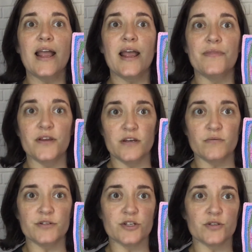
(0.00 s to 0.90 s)
and then you
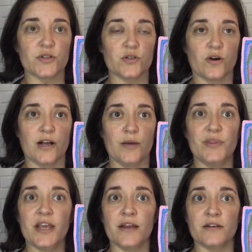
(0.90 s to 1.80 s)
would just describe
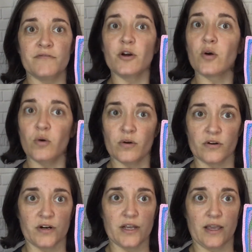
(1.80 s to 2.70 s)
the end of your
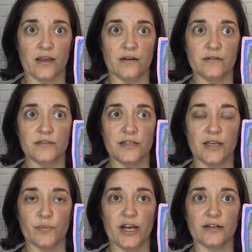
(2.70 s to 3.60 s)
corner again to
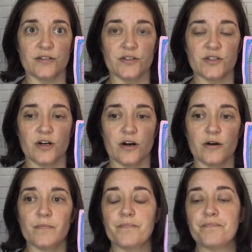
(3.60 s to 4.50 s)
get back to start.